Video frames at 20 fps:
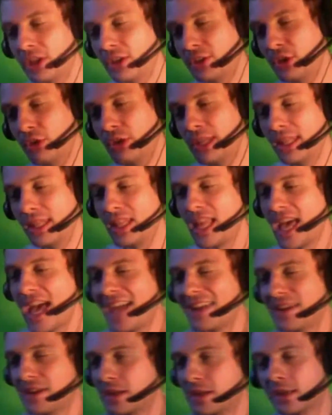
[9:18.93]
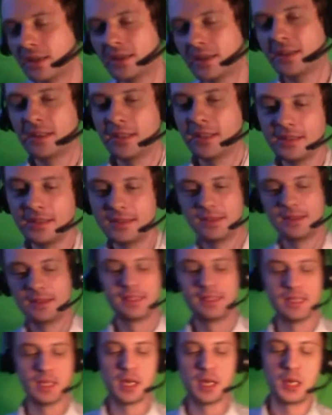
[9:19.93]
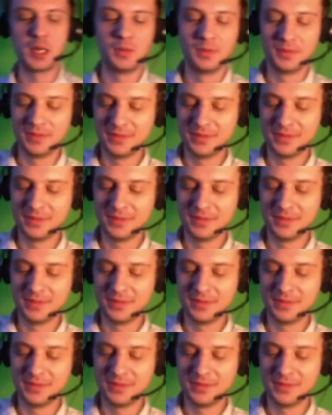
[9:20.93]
they'll do it in Latin, so